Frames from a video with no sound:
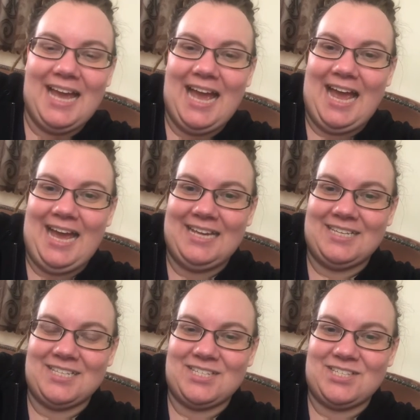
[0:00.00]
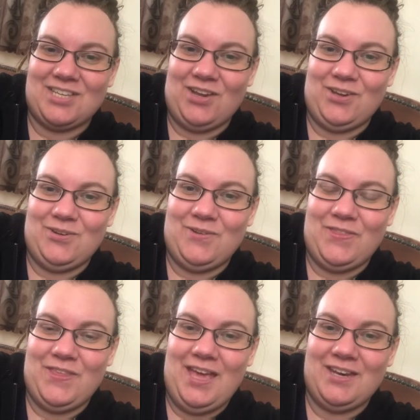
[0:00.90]
And so
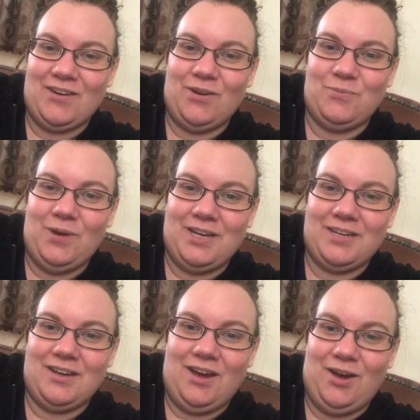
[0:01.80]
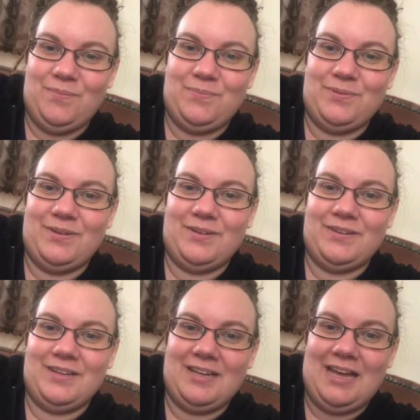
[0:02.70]
then I went up
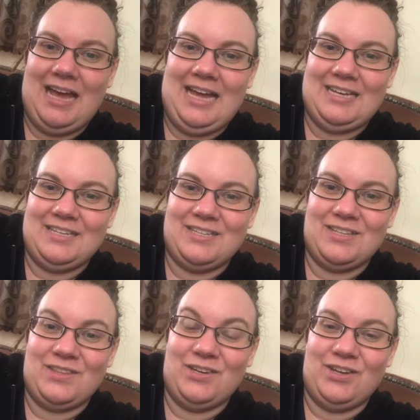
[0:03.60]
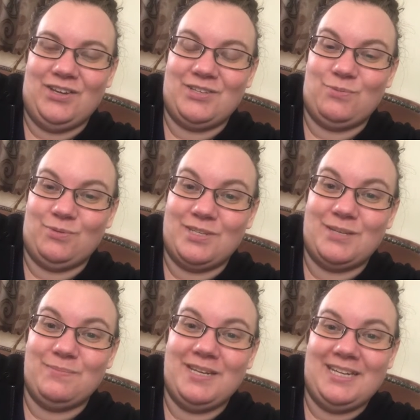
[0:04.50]
and the nurse wanted
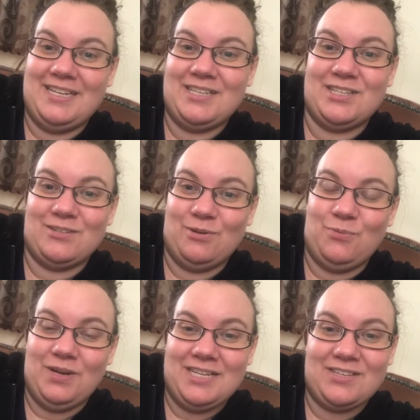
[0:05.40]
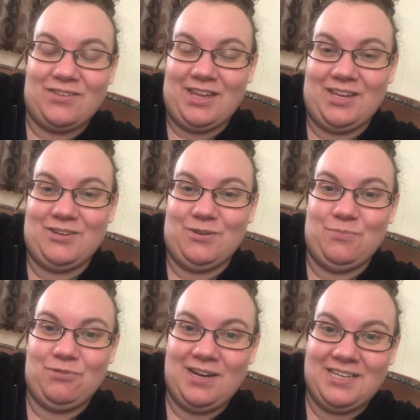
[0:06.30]
me to do a wee so they could do a
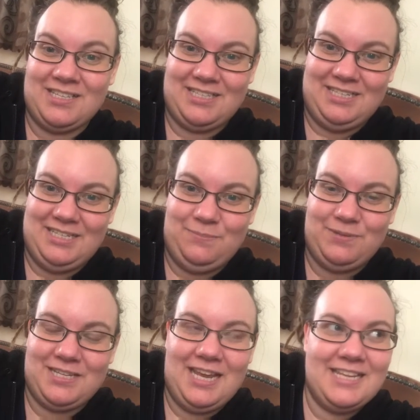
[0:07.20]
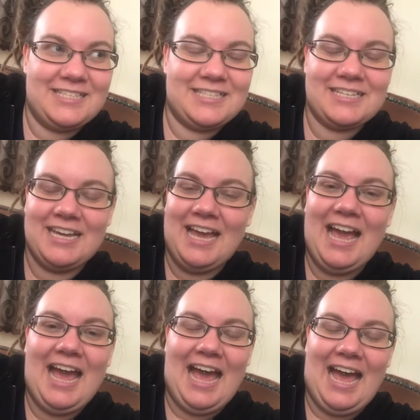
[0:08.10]
pregnancy dip test,
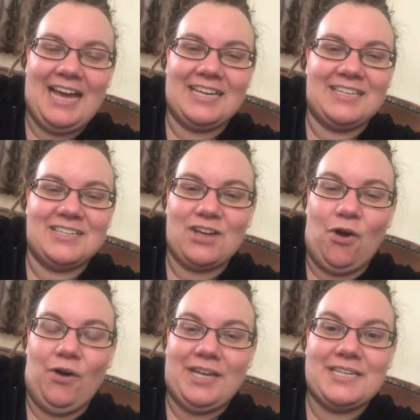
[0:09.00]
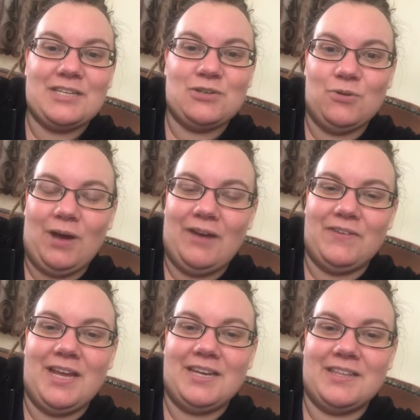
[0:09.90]
and I did not have
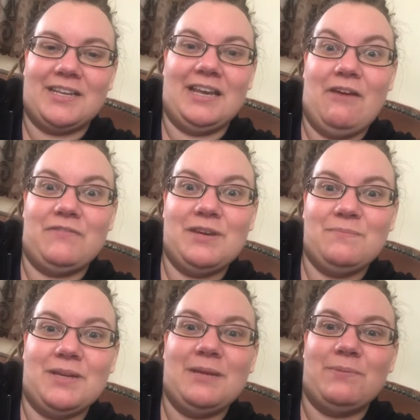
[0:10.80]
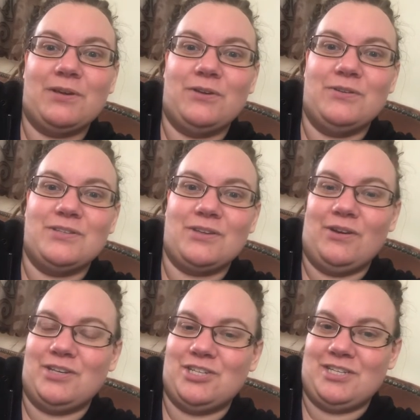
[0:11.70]
anything left in me because
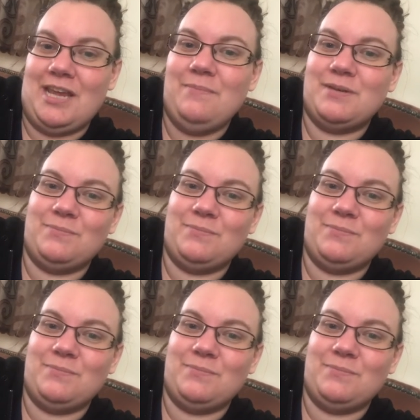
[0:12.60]
I'd just emptied my